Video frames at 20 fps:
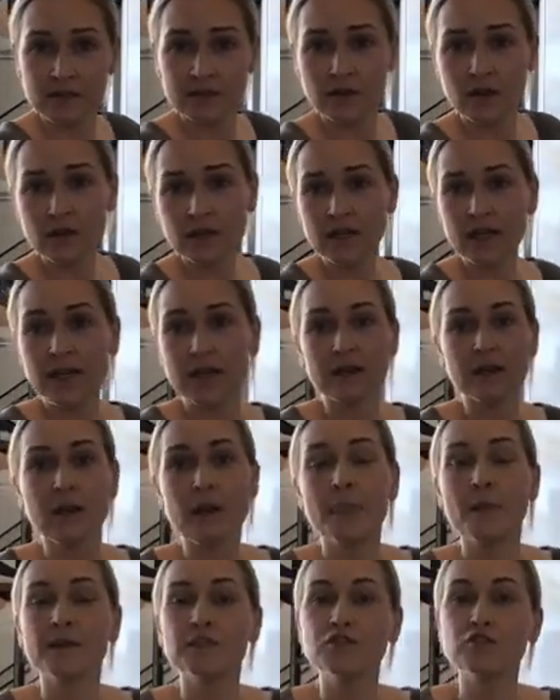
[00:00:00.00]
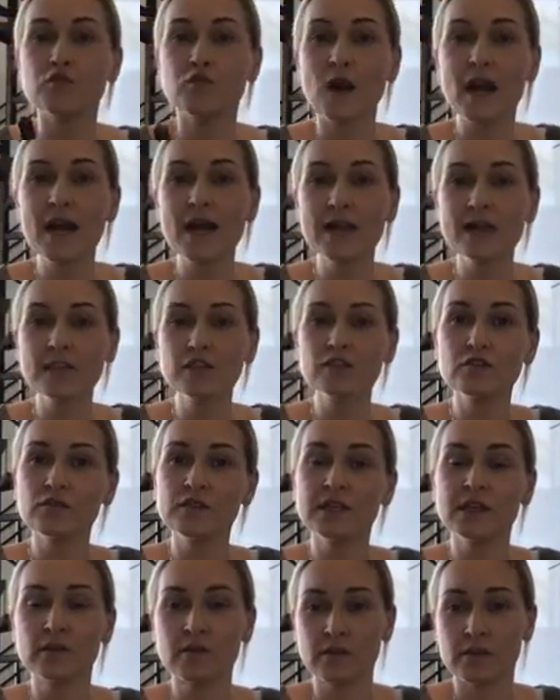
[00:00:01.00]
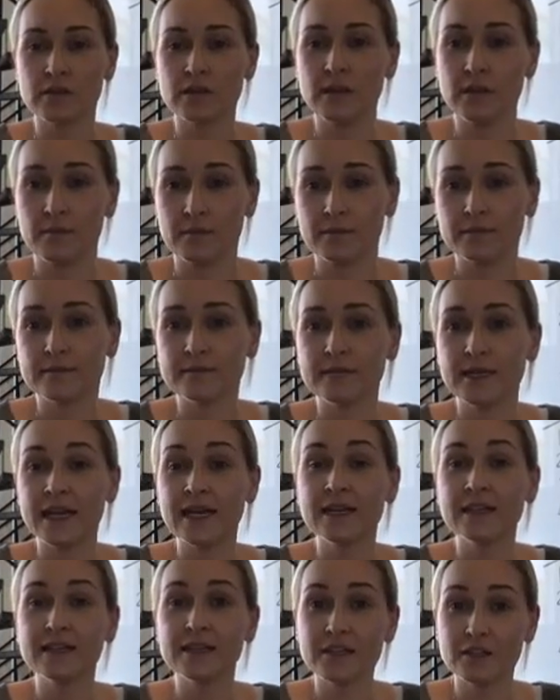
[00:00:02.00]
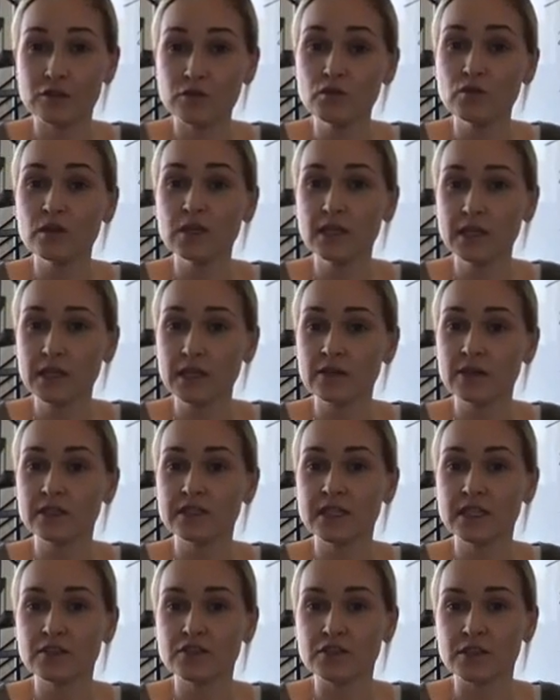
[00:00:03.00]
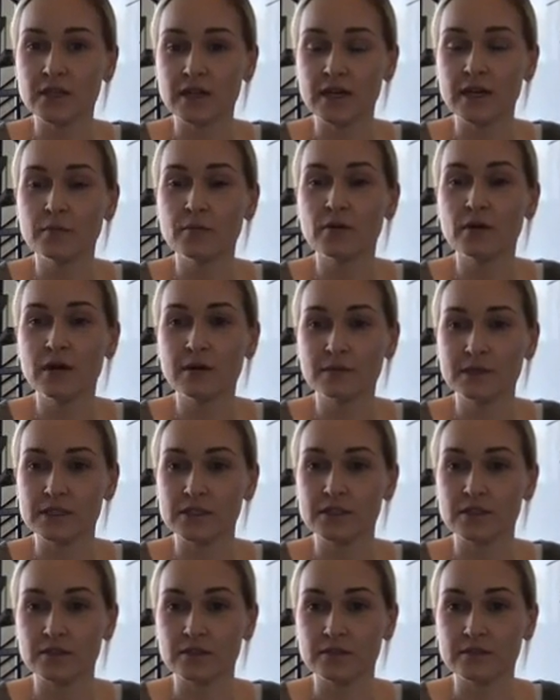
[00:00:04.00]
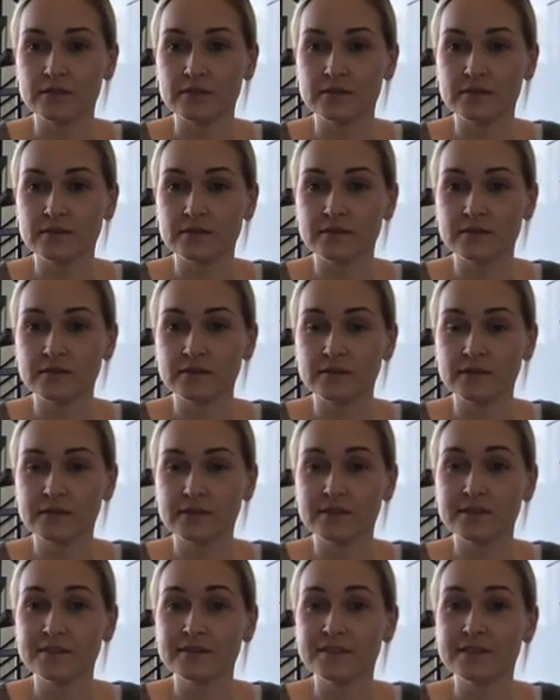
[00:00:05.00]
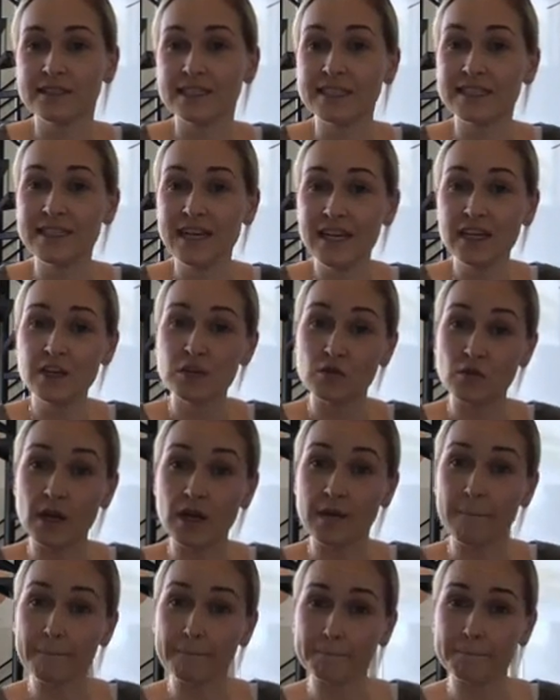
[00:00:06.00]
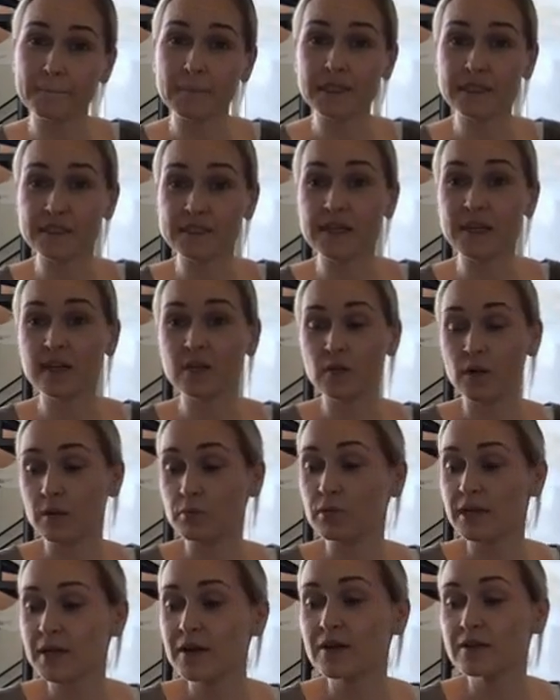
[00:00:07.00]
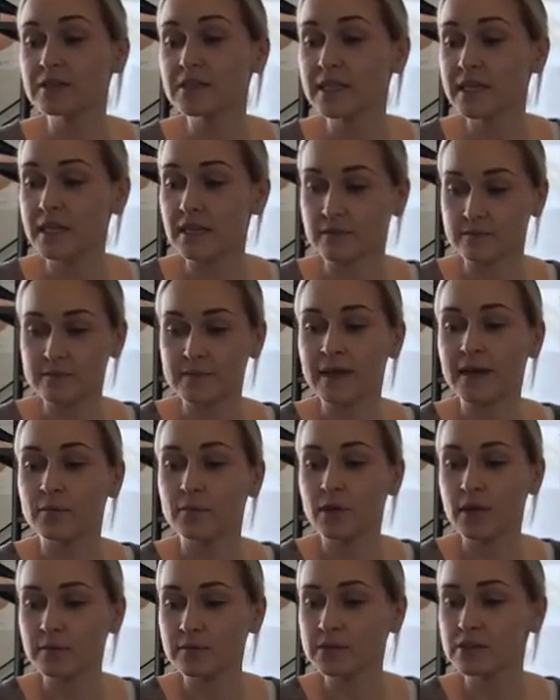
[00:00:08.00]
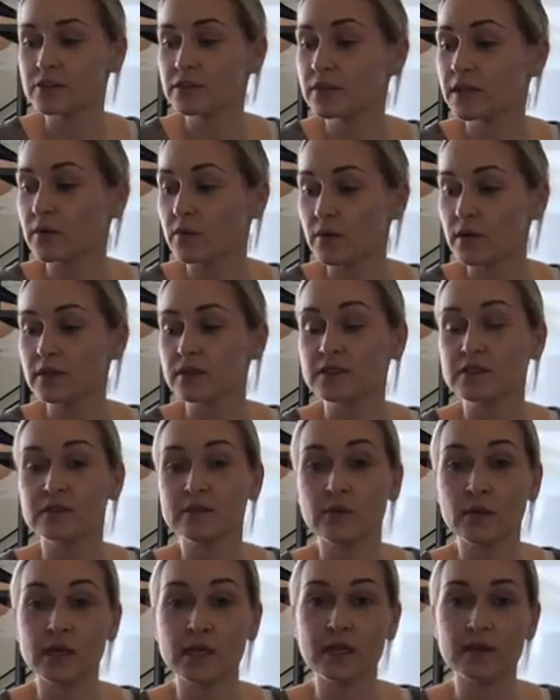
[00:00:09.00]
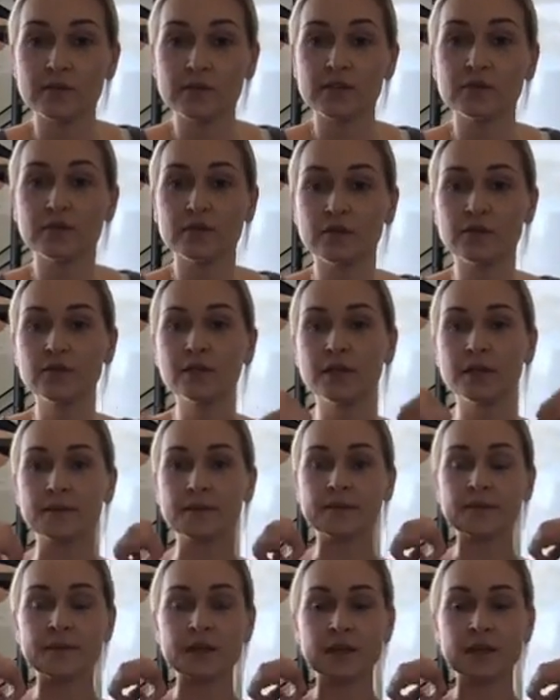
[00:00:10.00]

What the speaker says: Okay, try agreeing with them and you will get their attention. I promise you. The takeaway, play hard to get. I promise you it works when it comes to recruiting.